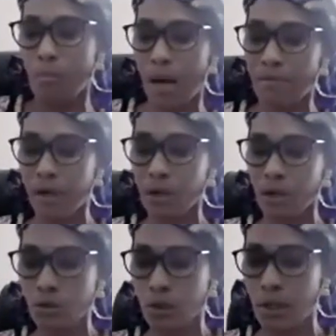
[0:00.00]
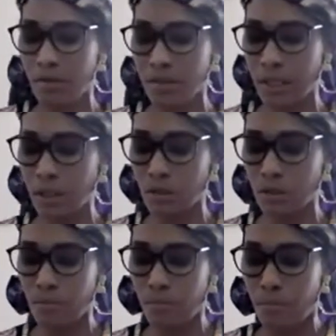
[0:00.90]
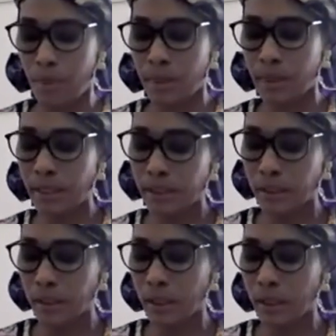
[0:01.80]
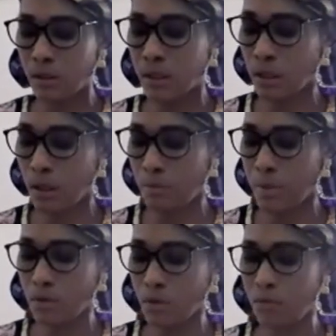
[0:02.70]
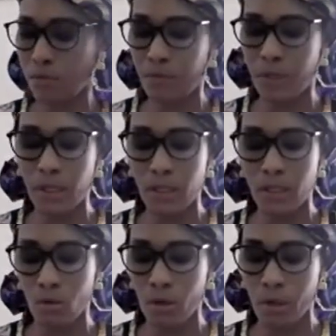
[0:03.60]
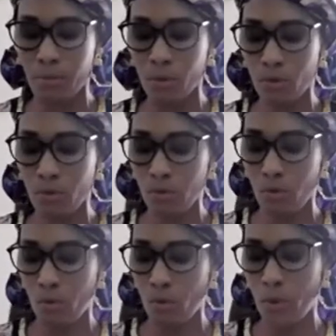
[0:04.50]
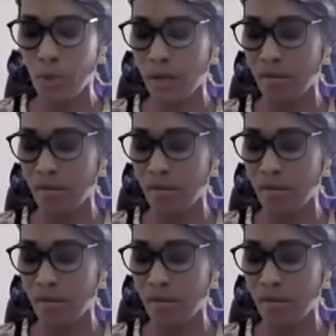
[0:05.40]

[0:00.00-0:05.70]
Merck Foundation have sent 30,000 copies of these storybooks, which